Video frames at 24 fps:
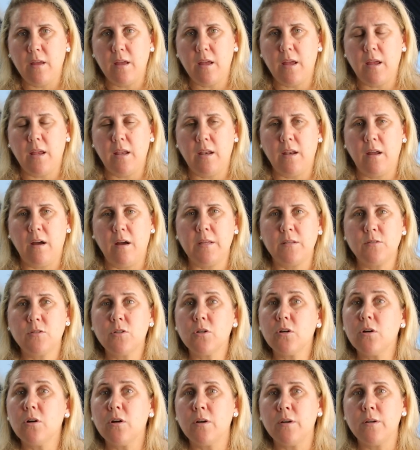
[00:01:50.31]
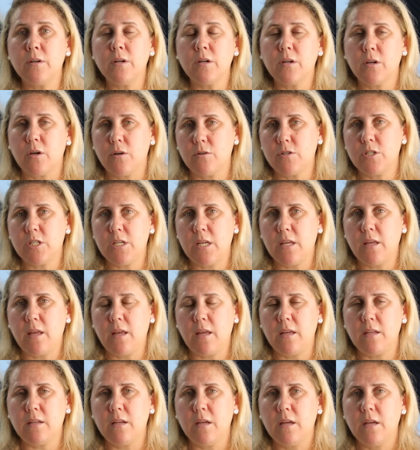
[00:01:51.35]
and in turn
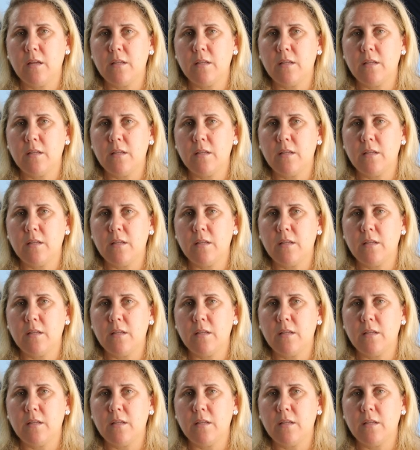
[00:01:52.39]
negotiate